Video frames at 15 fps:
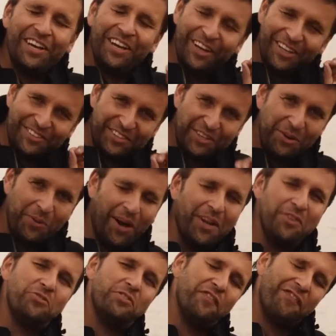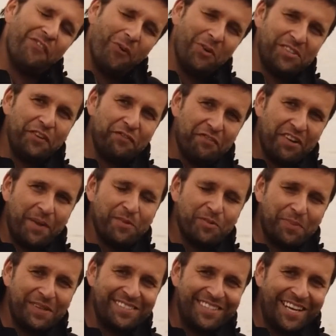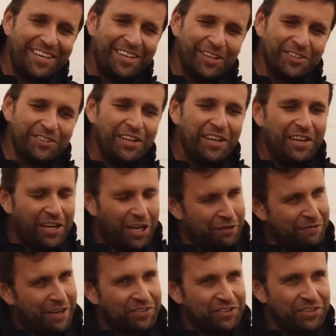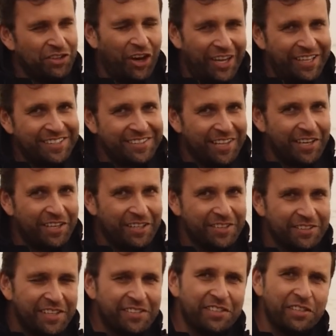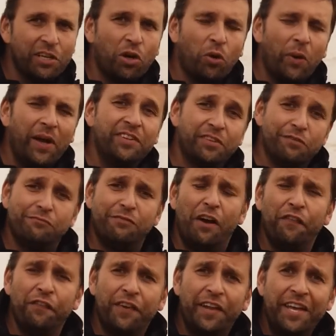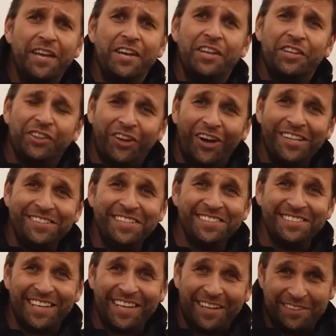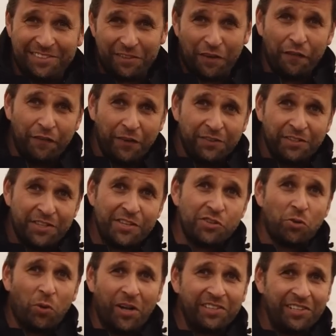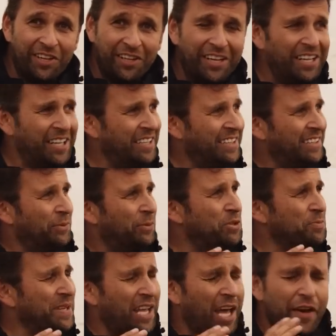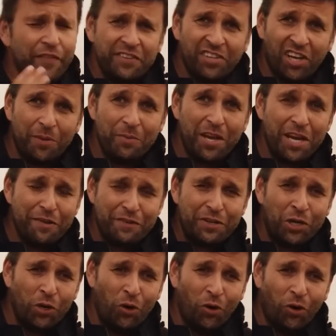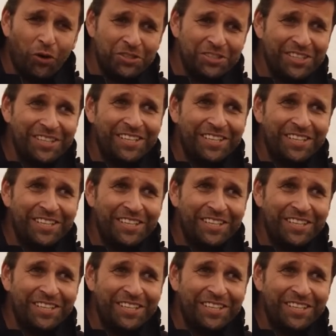at 240 frames per second at around 9 seconds, it's going to equate to roughly 90 seconds of footage. That's quite a lot, which means every time you hit record,